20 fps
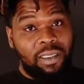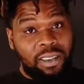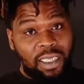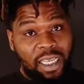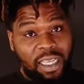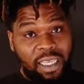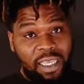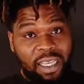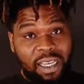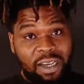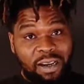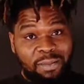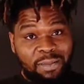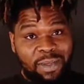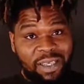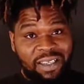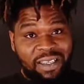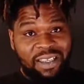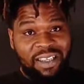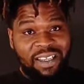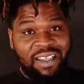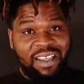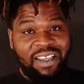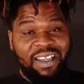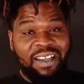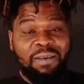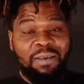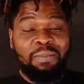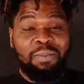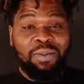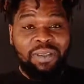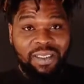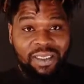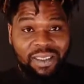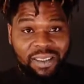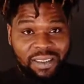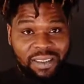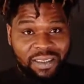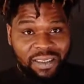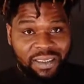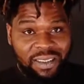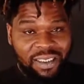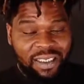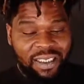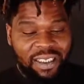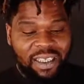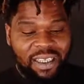Take care of me, please.